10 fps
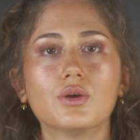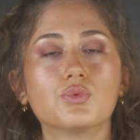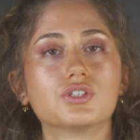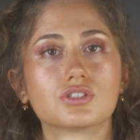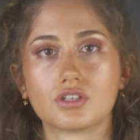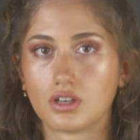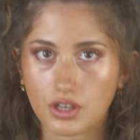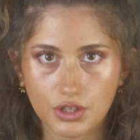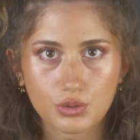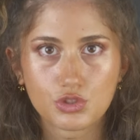It was
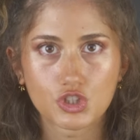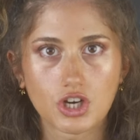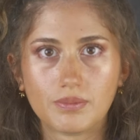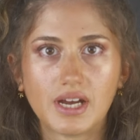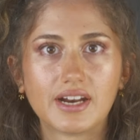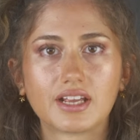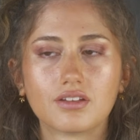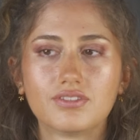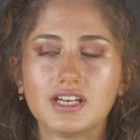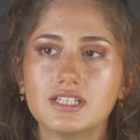a huge traumatic
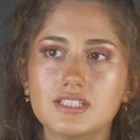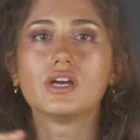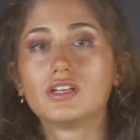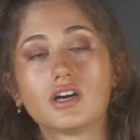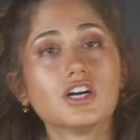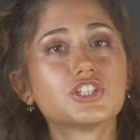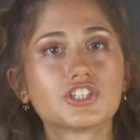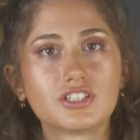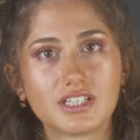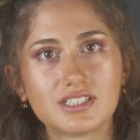event, and it
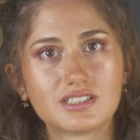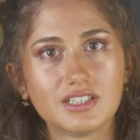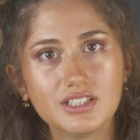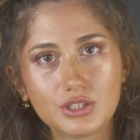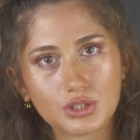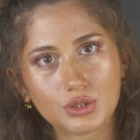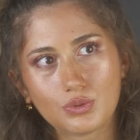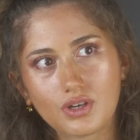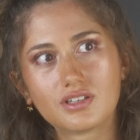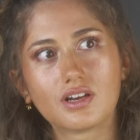ushered us
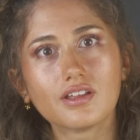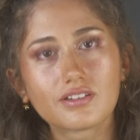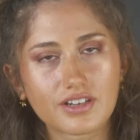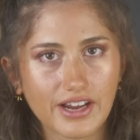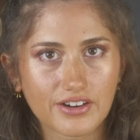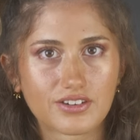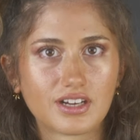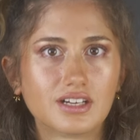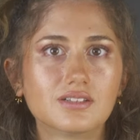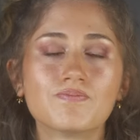into another
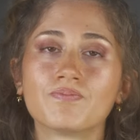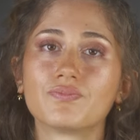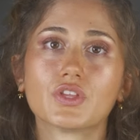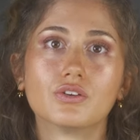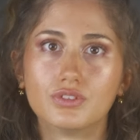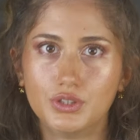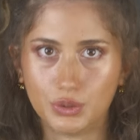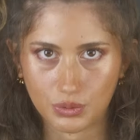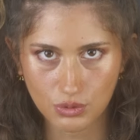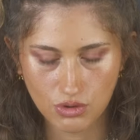era of a
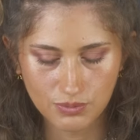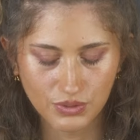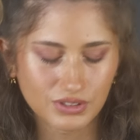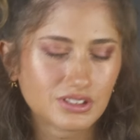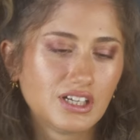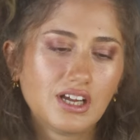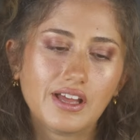new normal.